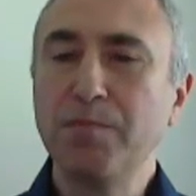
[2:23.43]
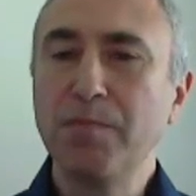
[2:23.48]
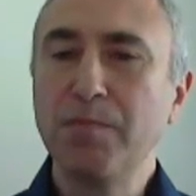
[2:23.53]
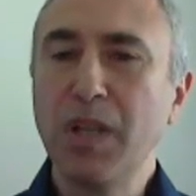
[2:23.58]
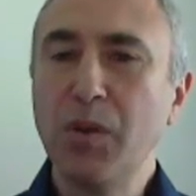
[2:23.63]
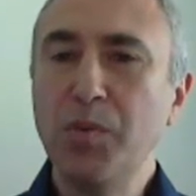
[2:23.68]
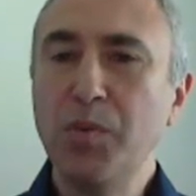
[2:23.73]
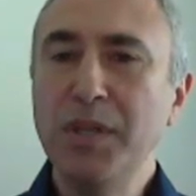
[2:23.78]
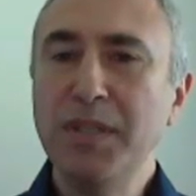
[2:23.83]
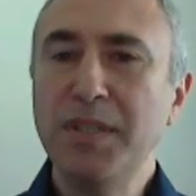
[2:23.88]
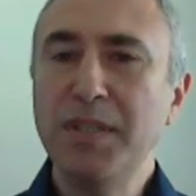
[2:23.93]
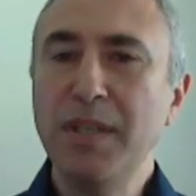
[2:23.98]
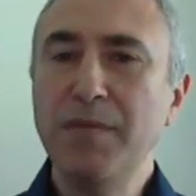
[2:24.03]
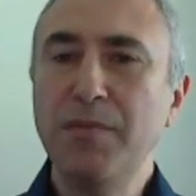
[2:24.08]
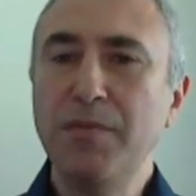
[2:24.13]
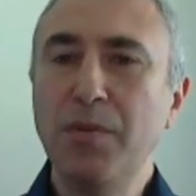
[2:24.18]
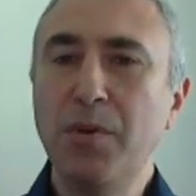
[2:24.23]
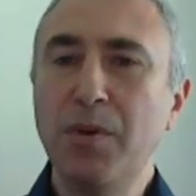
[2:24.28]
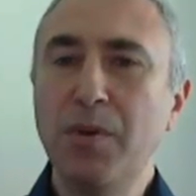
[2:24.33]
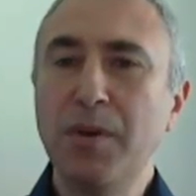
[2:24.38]
queen
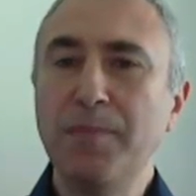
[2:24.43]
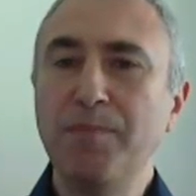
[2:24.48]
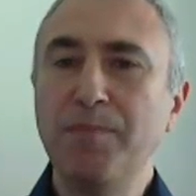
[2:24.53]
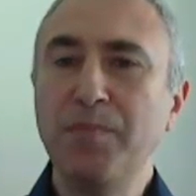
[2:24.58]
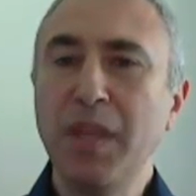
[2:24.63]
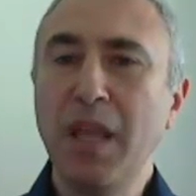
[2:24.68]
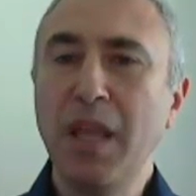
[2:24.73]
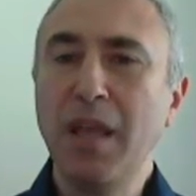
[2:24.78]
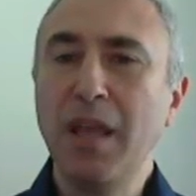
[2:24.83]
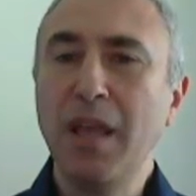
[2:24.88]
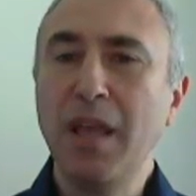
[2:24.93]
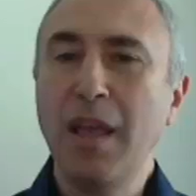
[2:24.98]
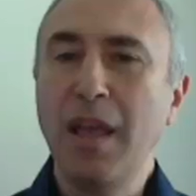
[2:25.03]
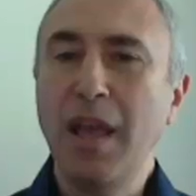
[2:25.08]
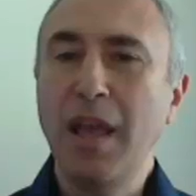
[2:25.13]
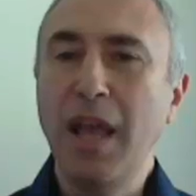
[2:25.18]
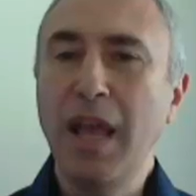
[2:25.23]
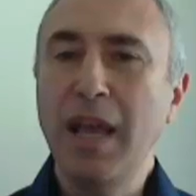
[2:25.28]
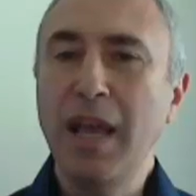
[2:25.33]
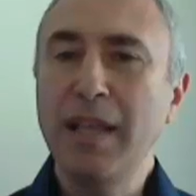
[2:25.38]
c4,
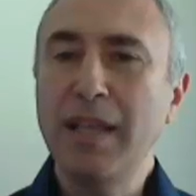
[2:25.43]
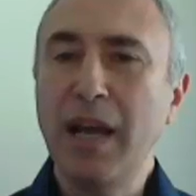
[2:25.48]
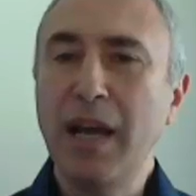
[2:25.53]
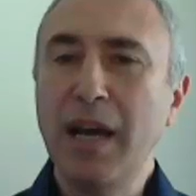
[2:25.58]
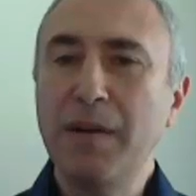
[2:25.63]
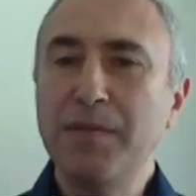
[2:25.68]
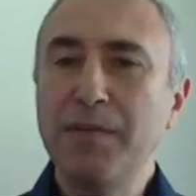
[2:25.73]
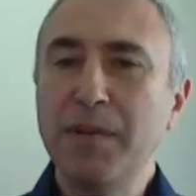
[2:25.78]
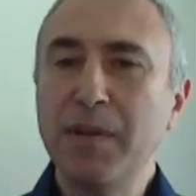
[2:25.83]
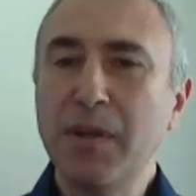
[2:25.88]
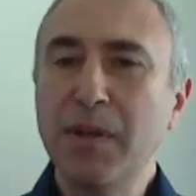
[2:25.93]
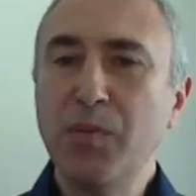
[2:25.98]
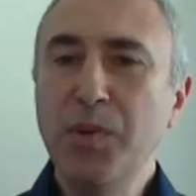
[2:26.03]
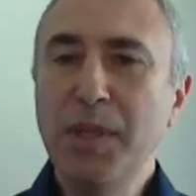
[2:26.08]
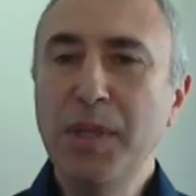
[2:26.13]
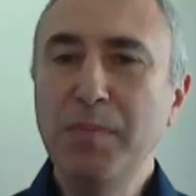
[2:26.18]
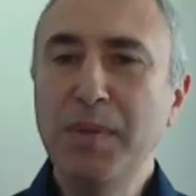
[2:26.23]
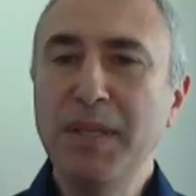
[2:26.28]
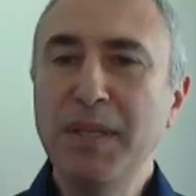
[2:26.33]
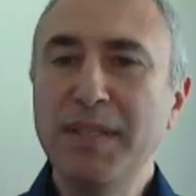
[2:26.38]
and after queen
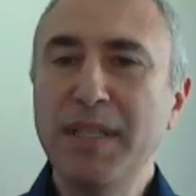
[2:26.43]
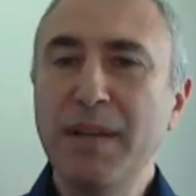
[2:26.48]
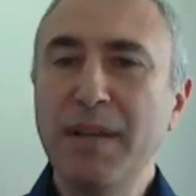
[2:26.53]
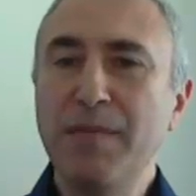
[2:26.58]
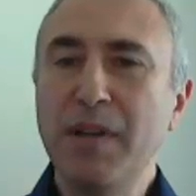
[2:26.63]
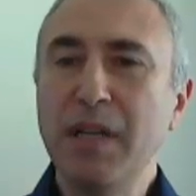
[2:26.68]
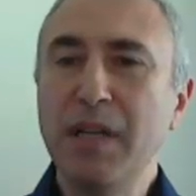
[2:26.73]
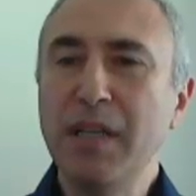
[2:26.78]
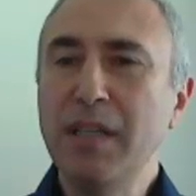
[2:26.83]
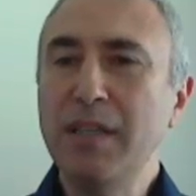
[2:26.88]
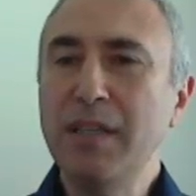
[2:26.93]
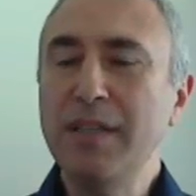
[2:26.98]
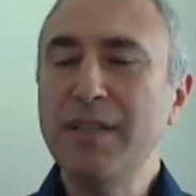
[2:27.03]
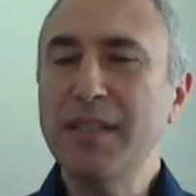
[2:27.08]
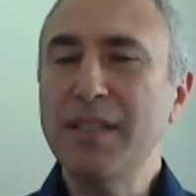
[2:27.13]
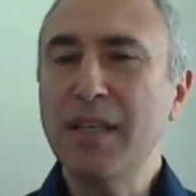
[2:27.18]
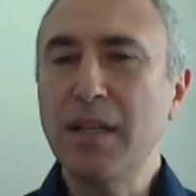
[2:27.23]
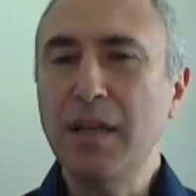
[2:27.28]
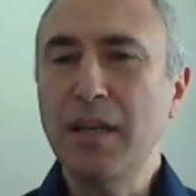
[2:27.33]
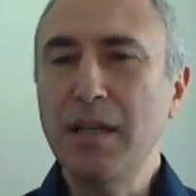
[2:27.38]
b7 it is
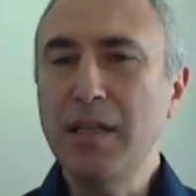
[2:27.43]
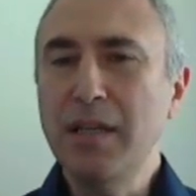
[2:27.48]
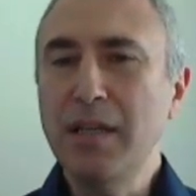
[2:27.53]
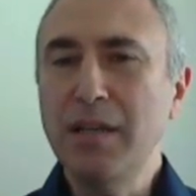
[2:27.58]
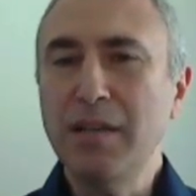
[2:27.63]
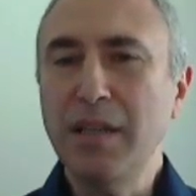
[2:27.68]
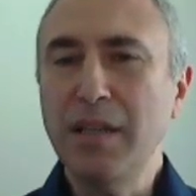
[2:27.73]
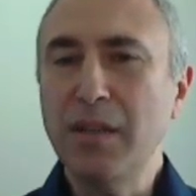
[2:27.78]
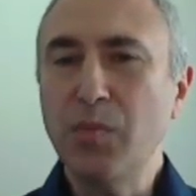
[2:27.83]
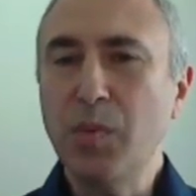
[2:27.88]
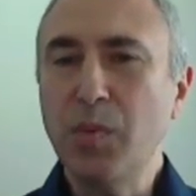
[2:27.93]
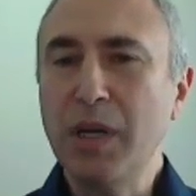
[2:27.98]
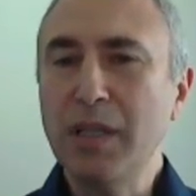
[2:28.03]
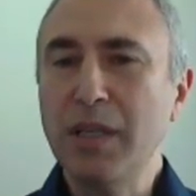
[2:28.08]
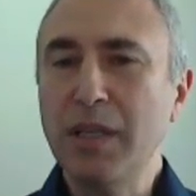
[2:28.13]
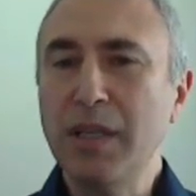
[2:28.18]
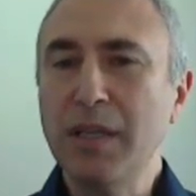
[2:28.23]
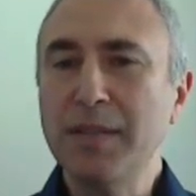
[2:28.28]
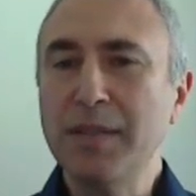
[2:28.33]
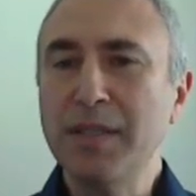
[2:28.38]
clear that white
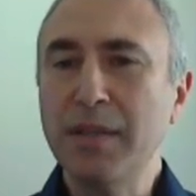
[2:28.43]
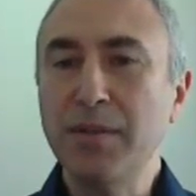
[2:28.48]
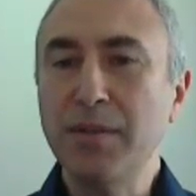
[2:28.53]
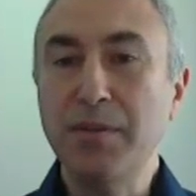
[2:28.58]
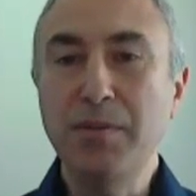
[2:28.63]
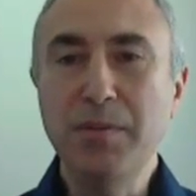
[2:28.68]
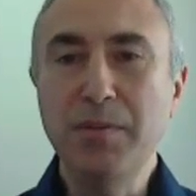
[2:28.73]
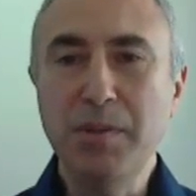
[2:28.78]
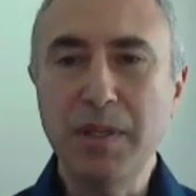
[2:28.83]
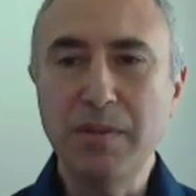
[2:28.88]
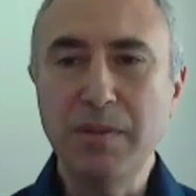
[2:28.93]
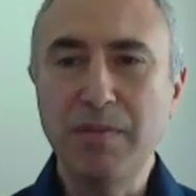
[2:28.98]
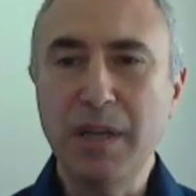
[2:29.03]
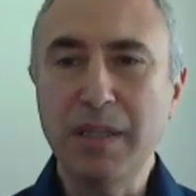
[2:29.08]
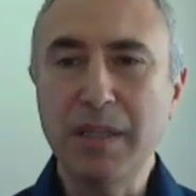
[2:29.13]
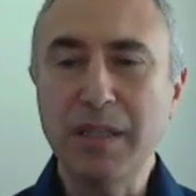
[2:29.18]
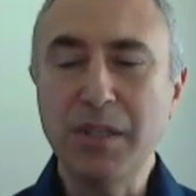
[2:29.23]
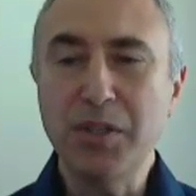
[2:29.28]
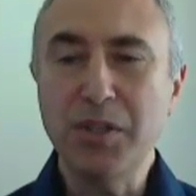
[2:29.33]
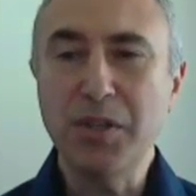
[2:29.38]
has a huge
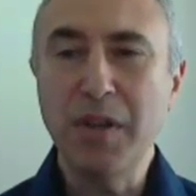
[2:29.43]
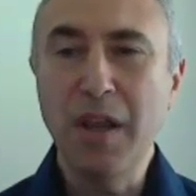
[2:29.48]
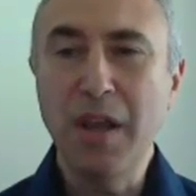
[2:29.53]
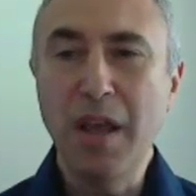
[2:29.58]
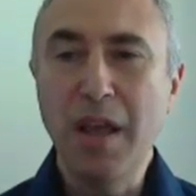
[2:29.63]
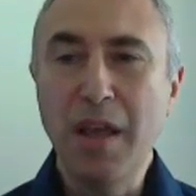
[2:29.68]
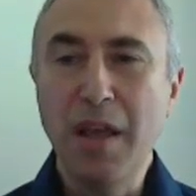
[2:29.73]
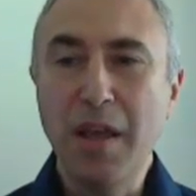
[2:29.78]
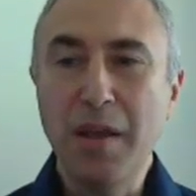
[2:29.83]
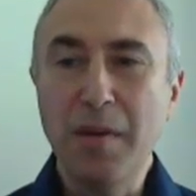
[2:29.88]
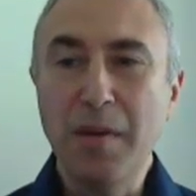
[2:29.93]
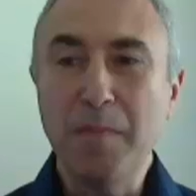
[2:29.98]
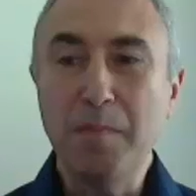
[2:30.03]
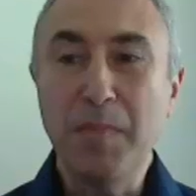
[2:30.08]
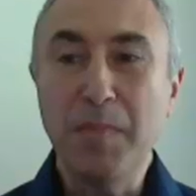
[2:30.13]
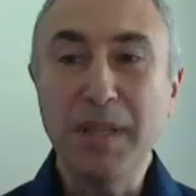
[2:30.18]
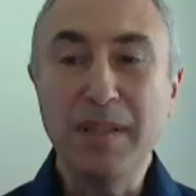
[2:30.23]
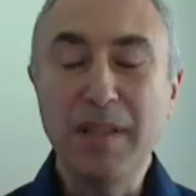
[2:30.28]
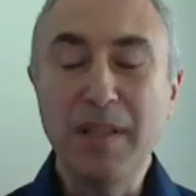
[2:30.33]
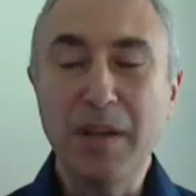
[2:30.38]
advantage,
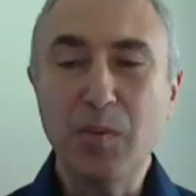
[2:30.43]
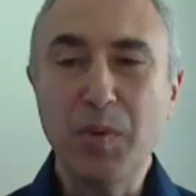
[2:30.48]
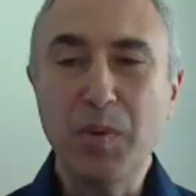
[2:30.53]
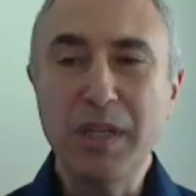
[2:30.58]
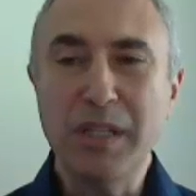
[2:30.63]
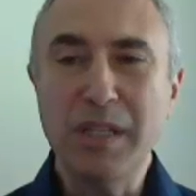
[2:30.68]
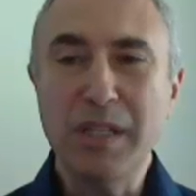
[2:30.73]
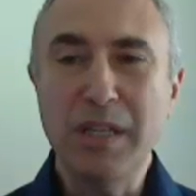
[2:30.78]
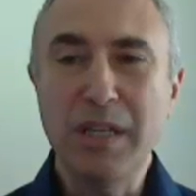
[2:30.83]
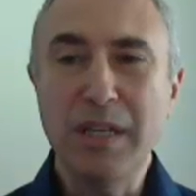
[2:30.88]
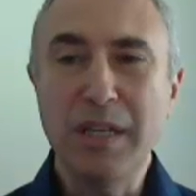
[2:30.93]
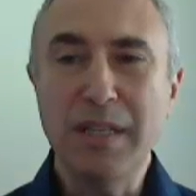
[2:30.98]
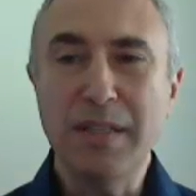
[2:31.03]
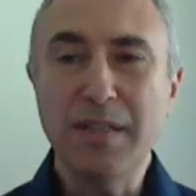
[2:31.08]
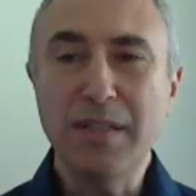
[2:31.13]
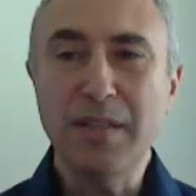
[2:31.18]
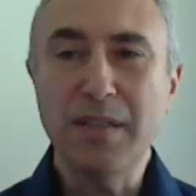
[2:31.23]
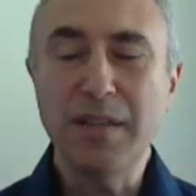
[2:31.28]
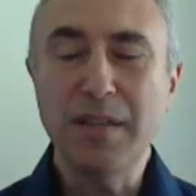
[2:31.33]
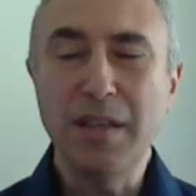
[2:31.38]
but the question
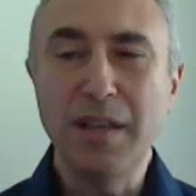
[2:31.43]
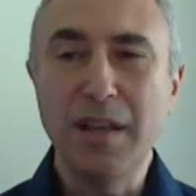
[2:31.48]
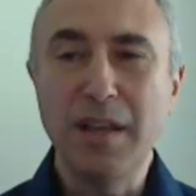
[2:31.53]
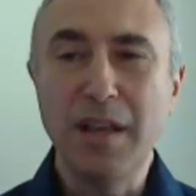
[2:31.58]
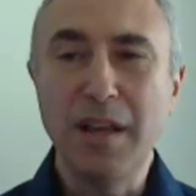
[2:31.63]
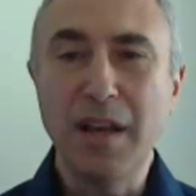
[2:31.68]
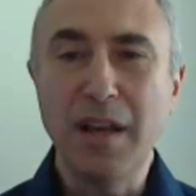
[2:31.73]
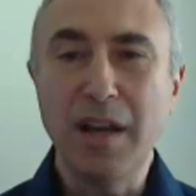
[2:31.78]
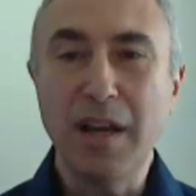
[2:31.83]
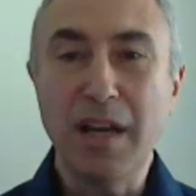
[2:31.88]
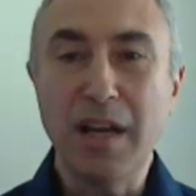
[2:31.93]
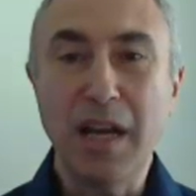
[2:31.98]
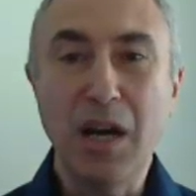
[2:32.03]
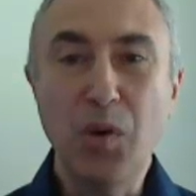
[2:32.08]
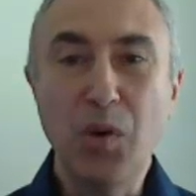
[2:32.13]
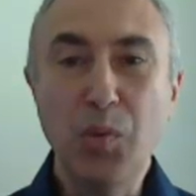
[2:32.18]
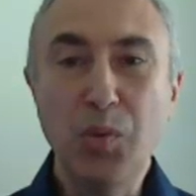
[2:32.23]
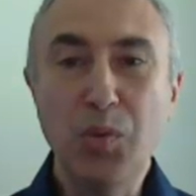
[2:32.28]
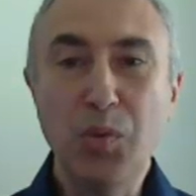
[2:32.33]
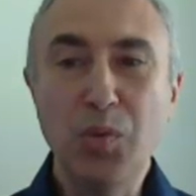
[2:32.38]
is how
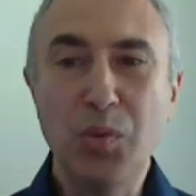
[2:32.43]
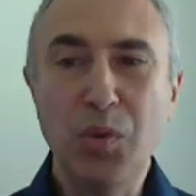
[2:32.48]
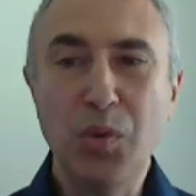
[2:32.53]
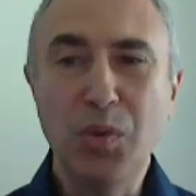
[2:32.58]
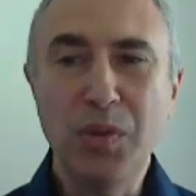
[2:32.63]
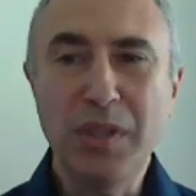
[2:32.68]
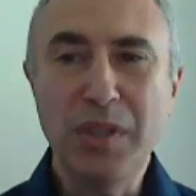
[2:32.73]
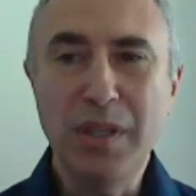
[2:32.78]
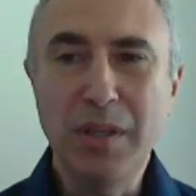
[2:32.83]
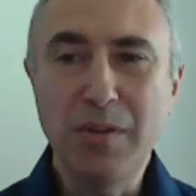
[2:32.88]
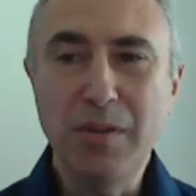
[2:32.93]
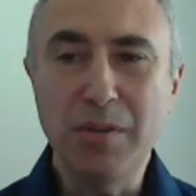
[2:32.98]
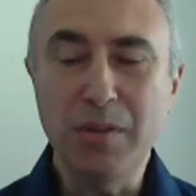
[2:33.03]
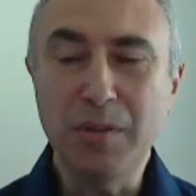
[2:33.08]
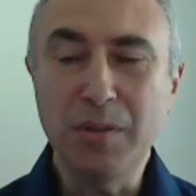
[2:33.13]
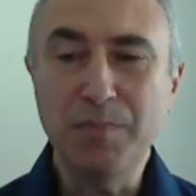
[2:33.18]
to continue.